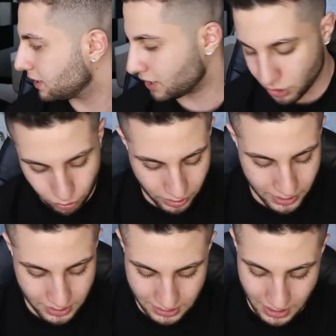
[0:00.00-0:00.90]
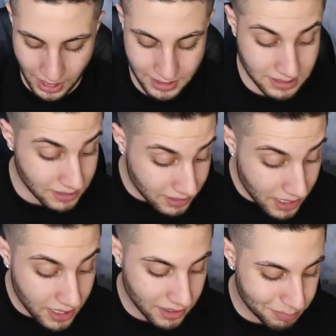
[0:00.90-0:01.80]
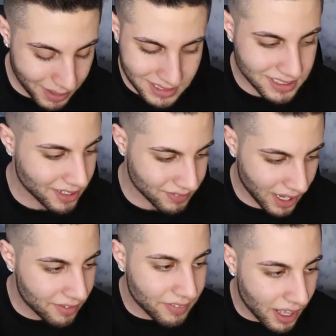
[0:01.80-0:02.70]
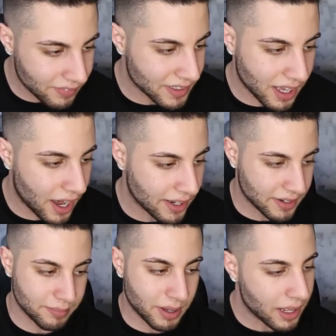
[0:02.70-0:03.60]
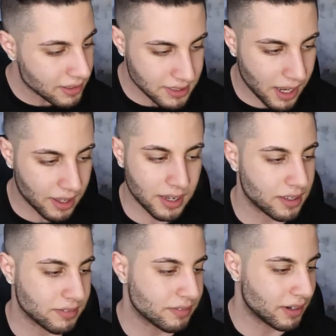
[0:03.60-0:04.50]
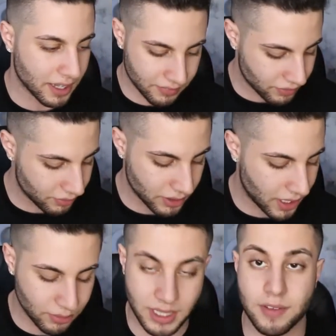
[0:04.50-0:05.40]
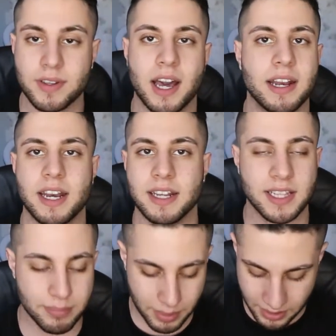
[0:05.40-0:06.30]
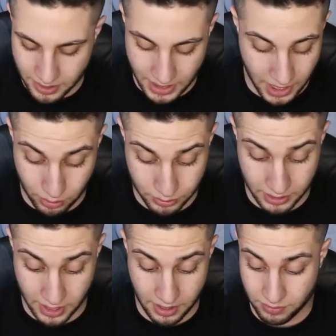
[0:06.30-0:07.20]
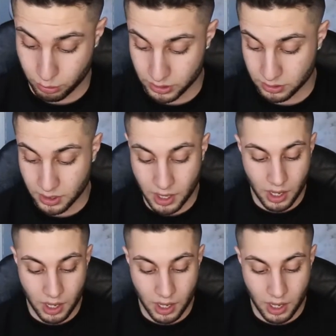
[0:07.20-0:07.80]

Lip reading: You know what? Nah, this is literally the best gift I've ever gotten in my entire life. Like, for real. I don't think I've gotten anything better, and I don't think I ever will.